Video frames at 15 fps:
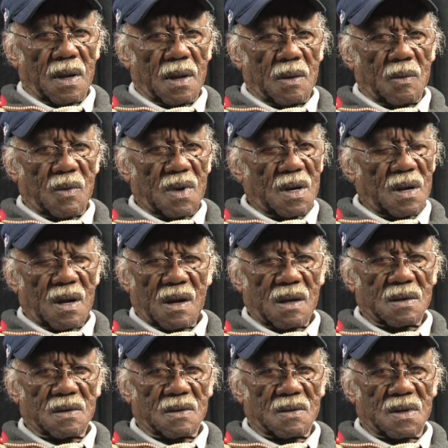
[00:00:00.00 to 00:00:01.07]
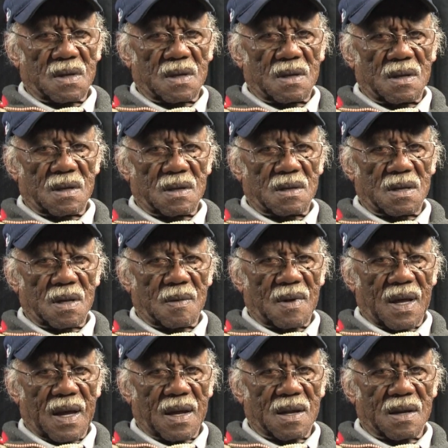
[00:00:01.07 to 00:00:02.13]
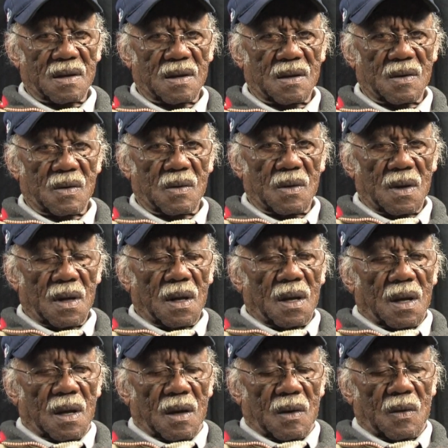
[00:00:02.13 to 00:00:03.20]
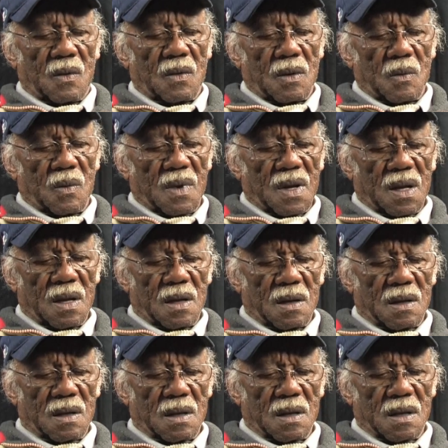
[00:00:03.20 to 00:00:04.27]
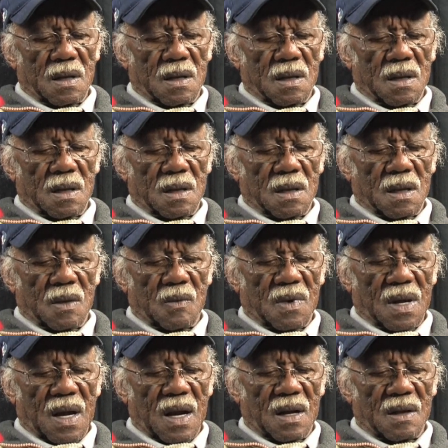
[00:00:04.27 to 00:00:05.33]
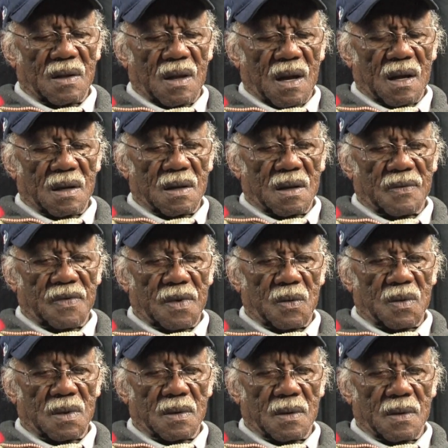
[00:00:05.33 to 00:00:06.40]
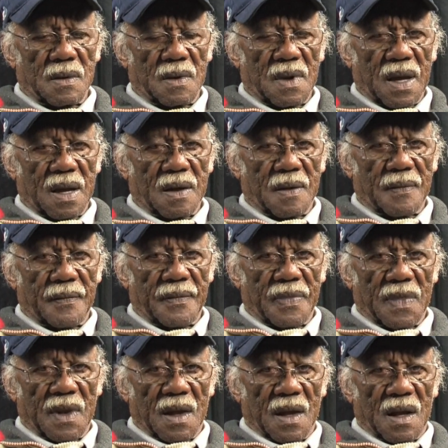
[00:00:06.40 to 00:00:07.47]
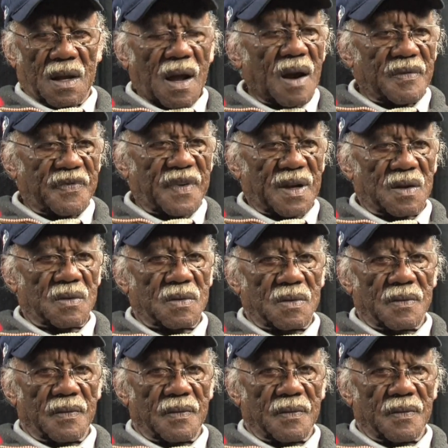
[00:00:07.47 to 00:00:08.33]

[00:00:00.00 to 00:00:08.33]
wasn't hostile. It didn't seem like it, Mm-hmm. The only way that they were kind of hostile, if you were, like, a lot of fellas,